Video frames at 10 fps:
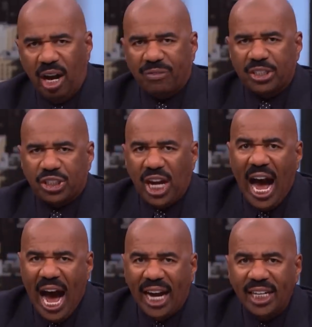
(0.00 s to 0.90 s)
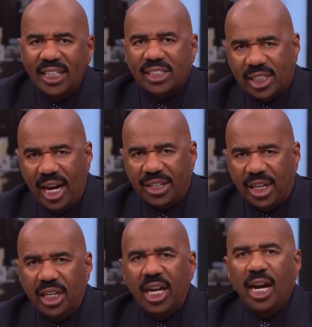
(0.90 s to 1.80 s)
of The Chi Sunday,
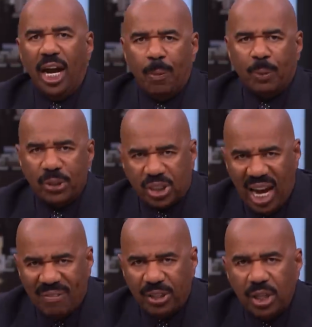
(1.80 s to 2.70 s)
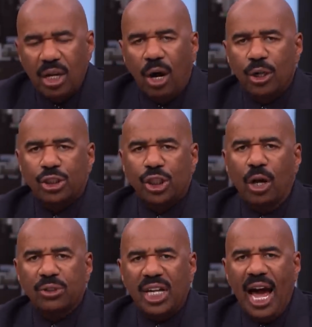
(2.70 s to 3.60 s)
April 7th on
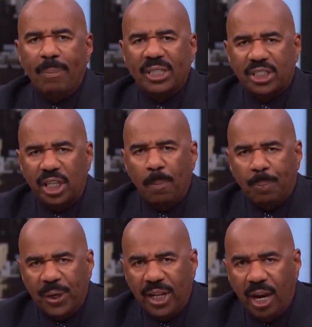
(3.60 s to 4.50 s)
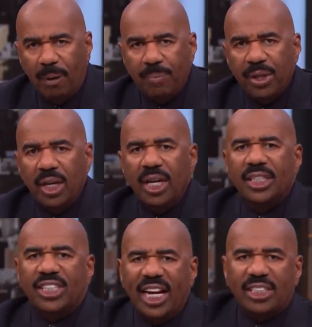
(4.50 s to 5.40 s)
Showtime at 10 p.m.
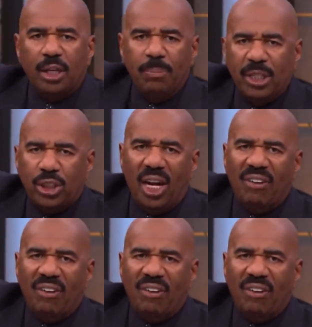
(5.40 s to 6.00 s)
Jason Mitchell,